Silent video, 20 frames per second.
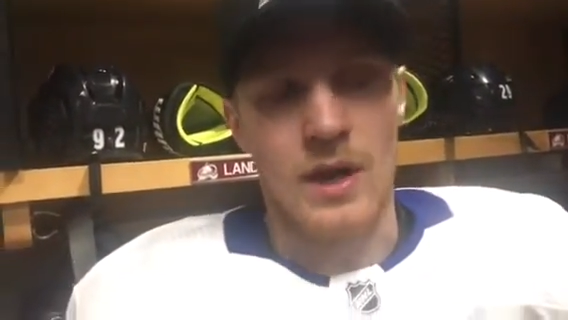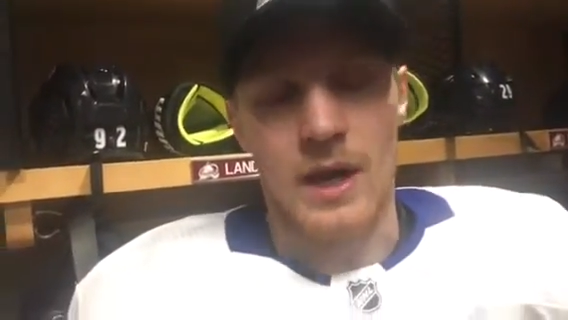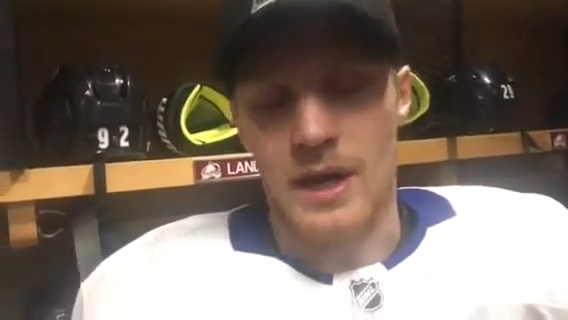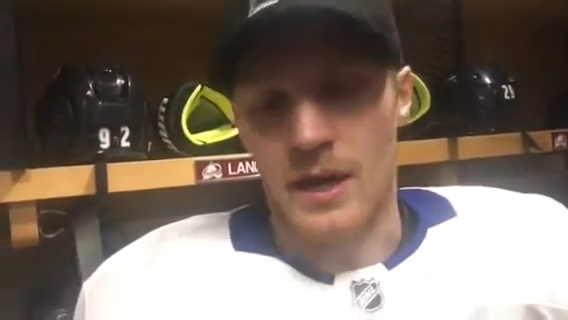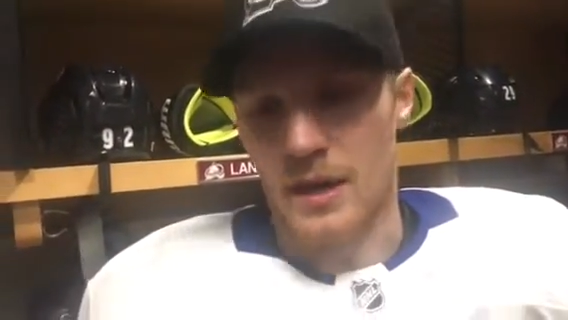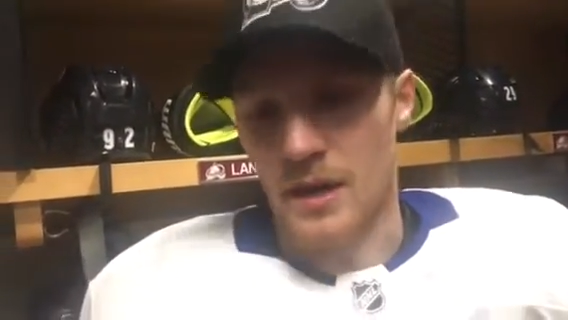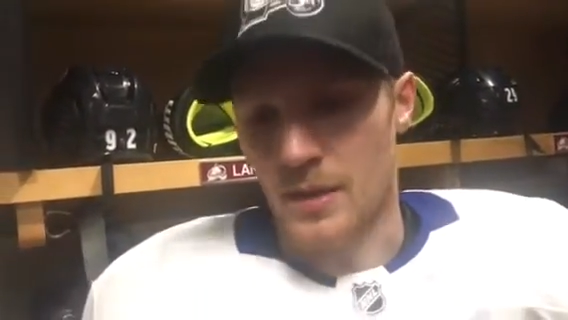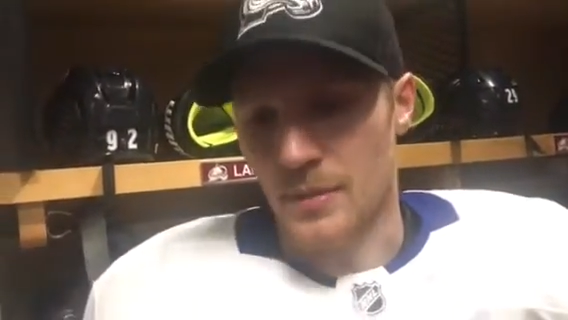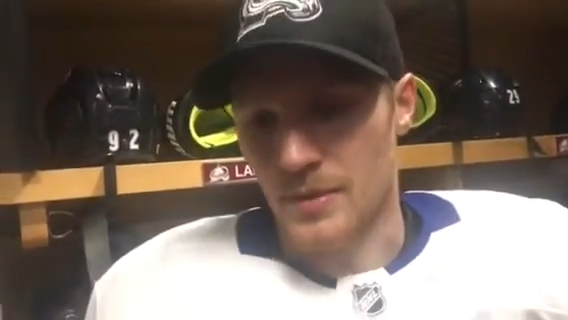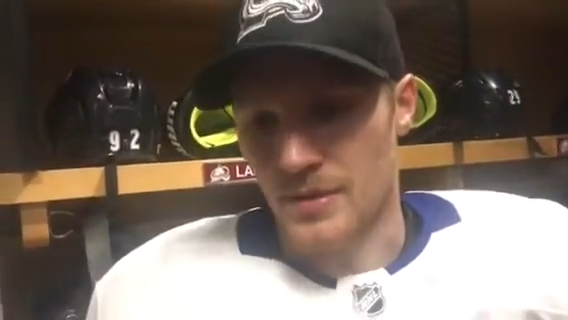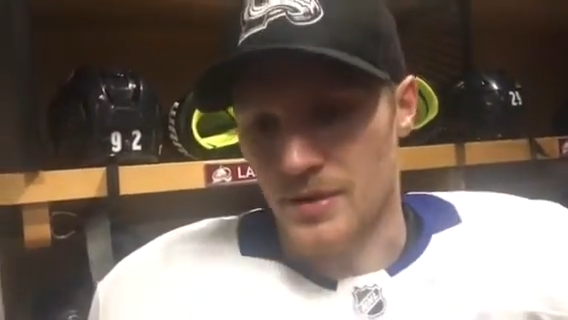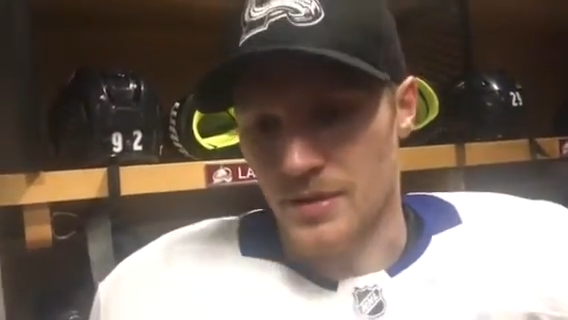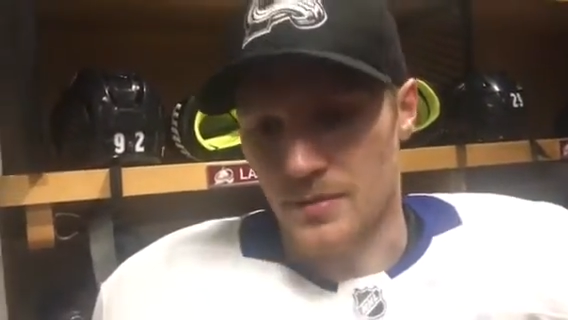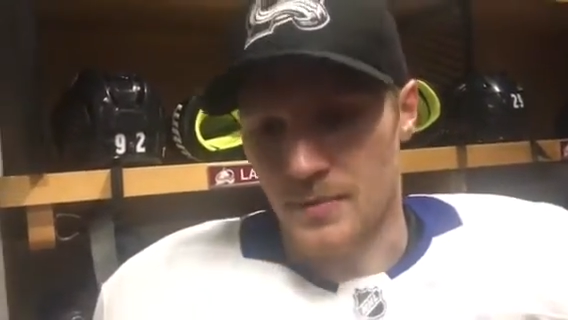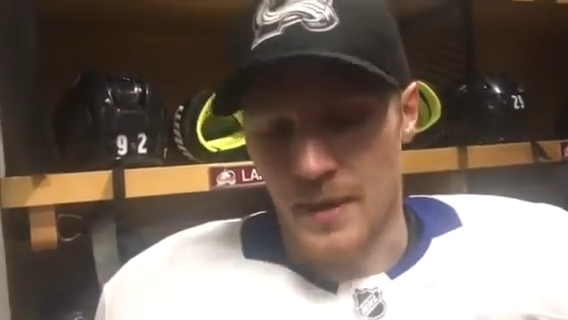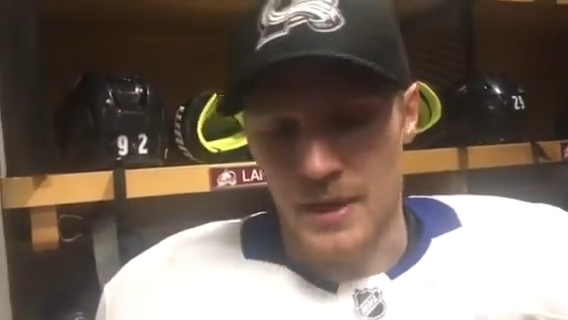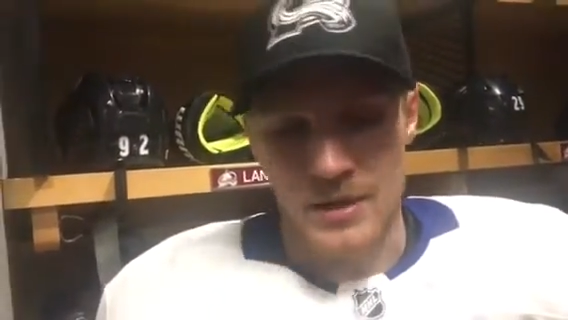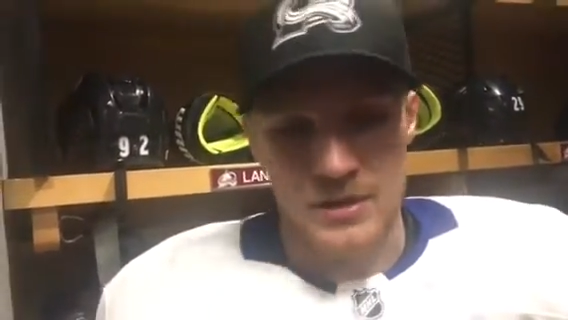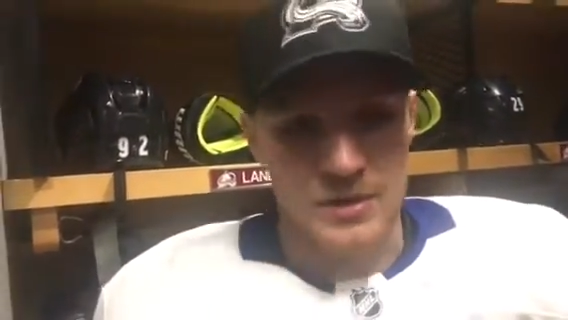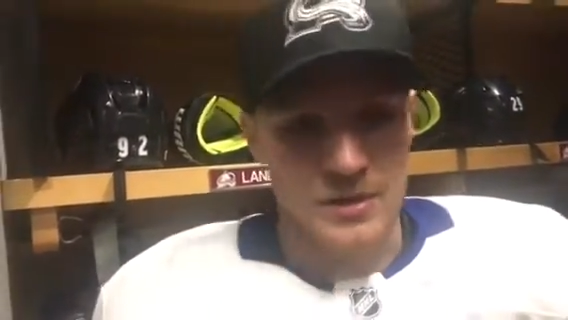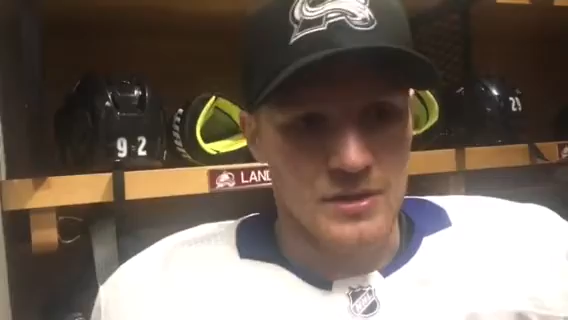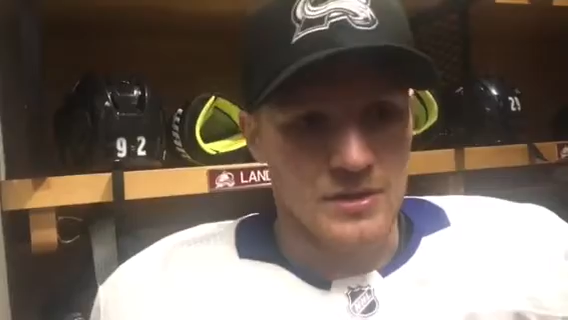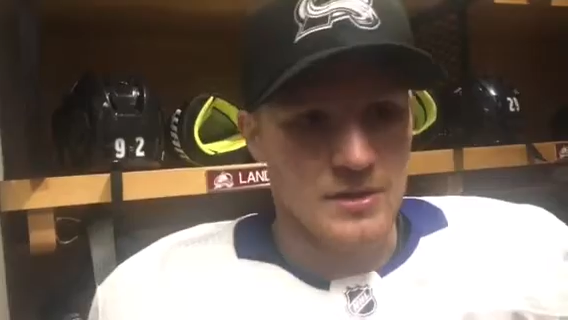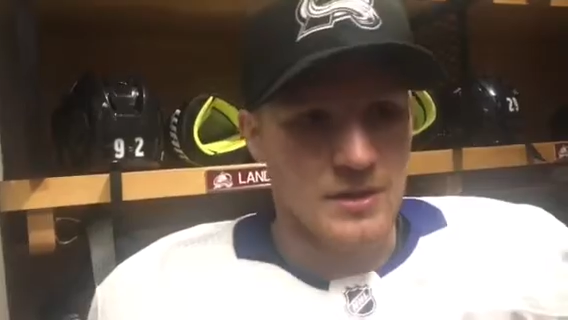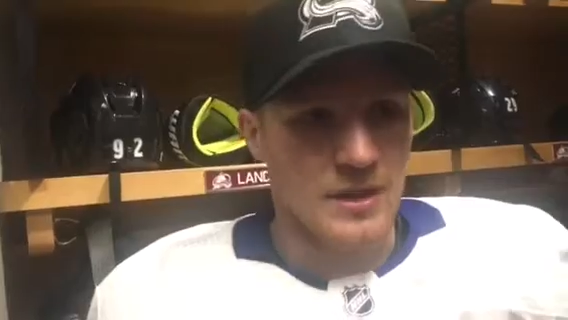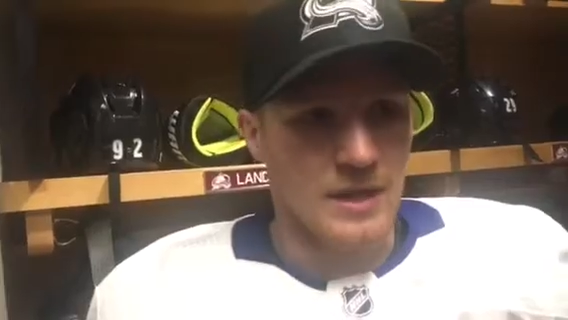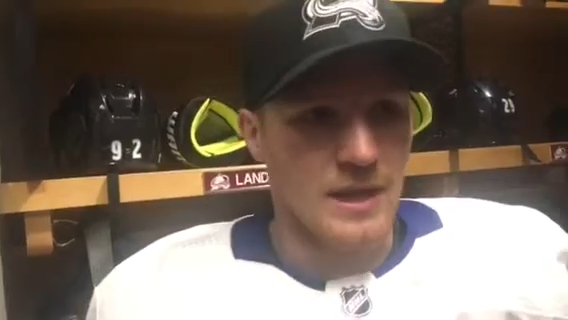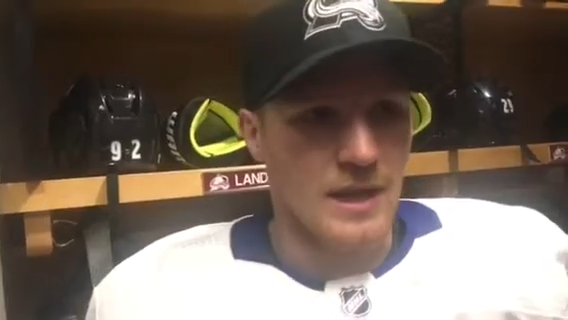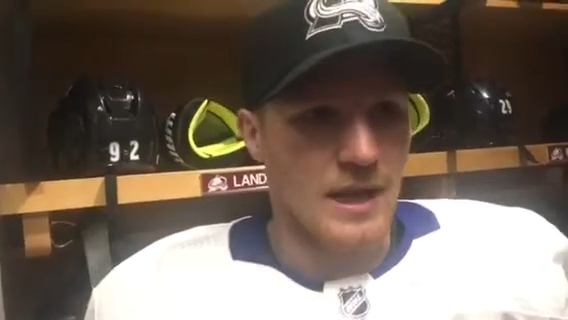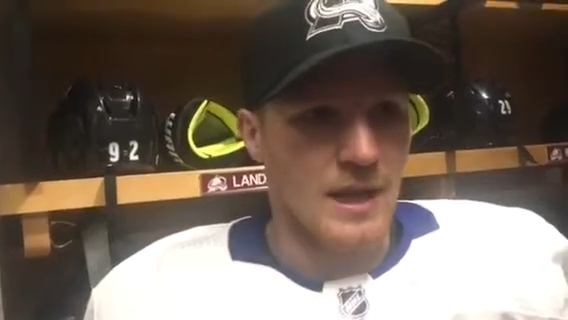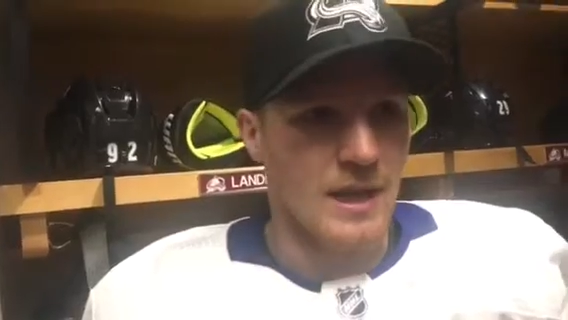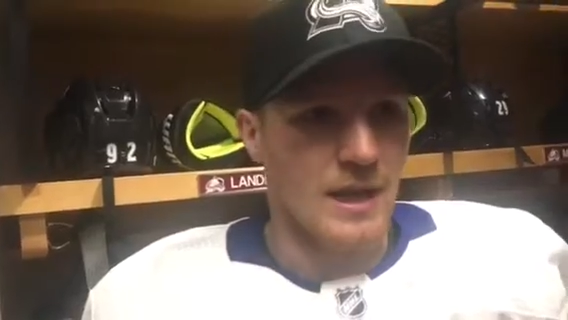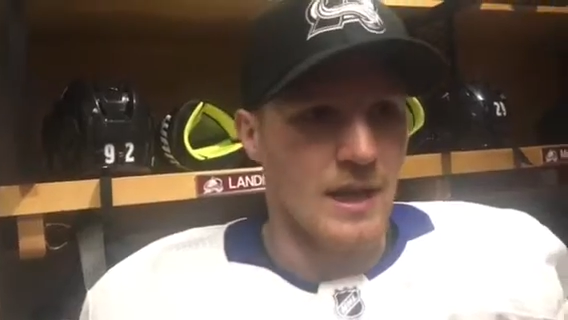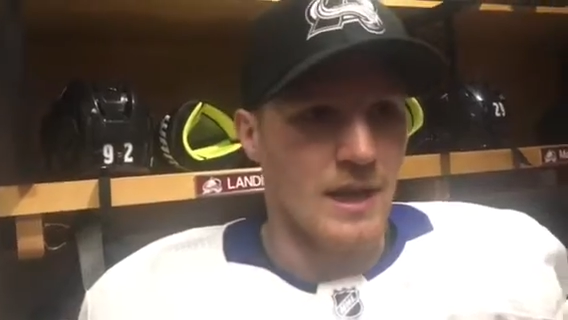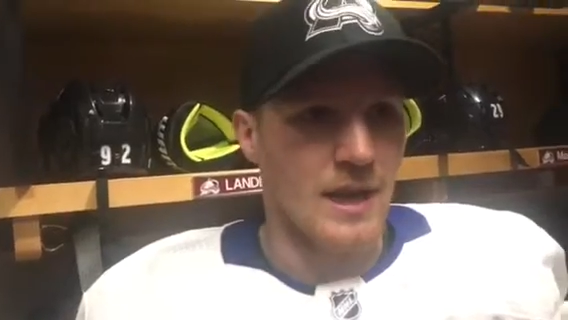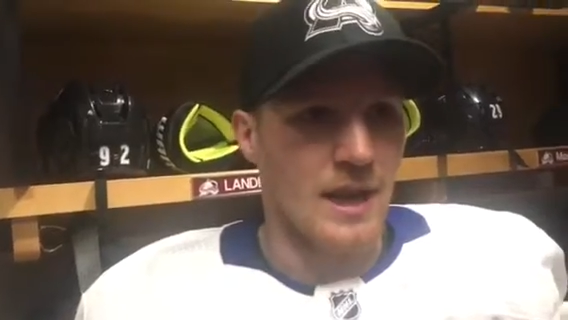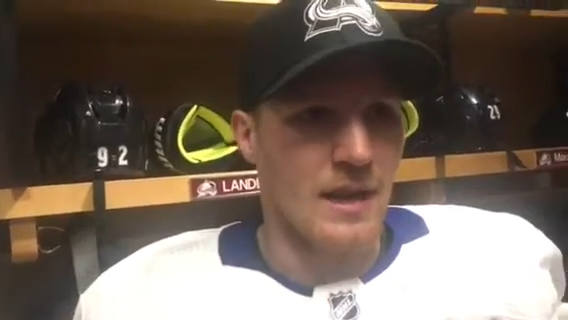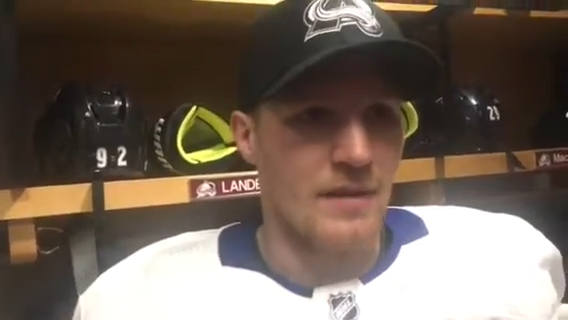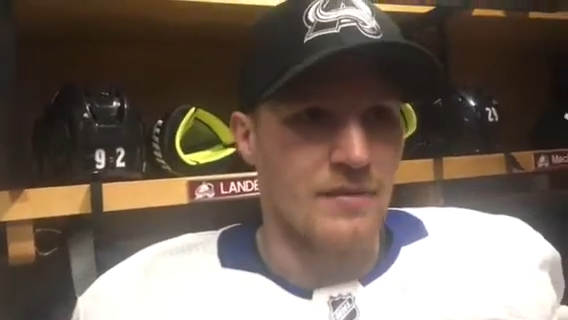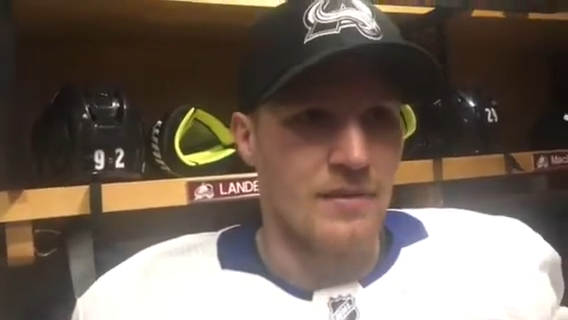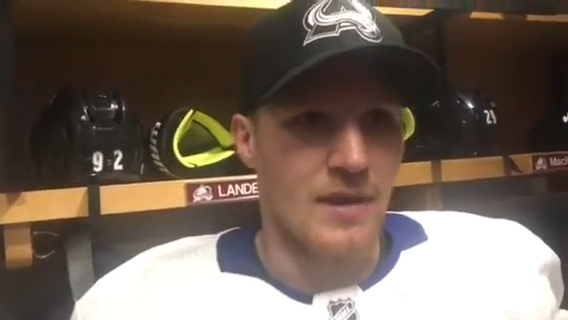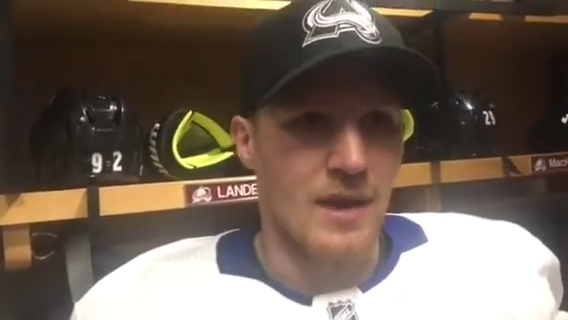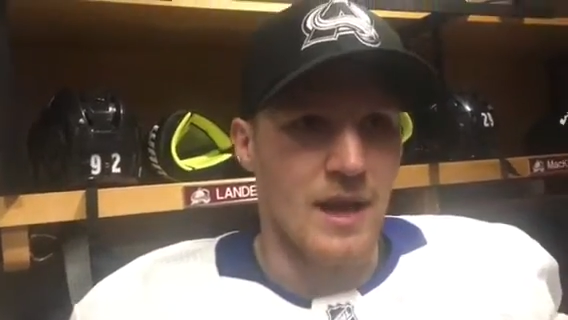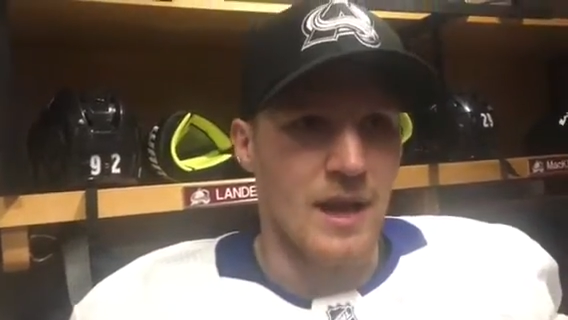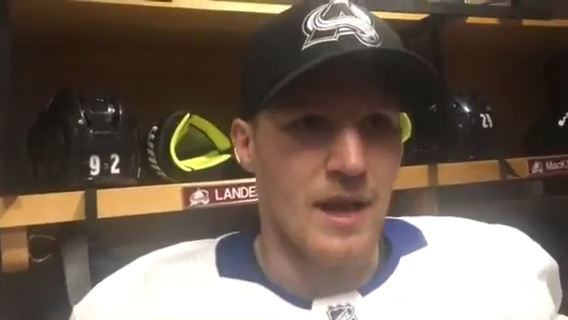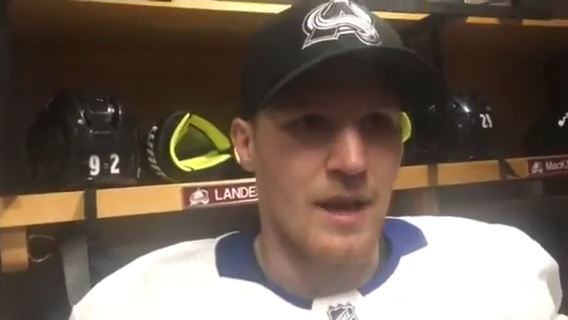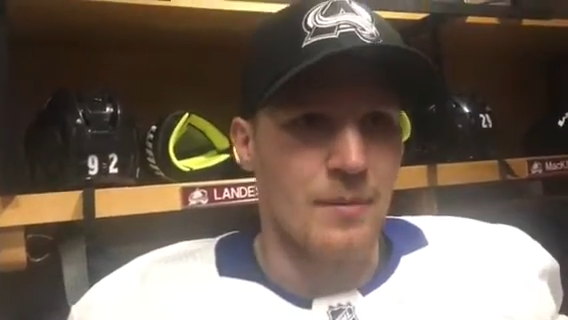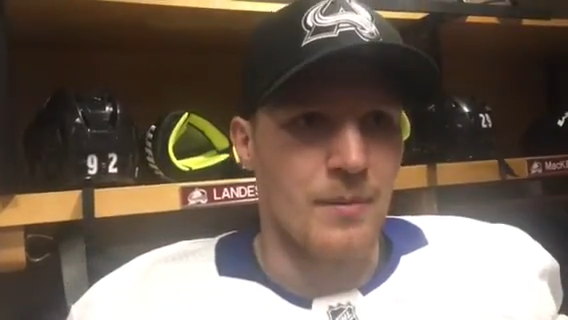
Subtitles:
I had a couple of suspensions, and after that,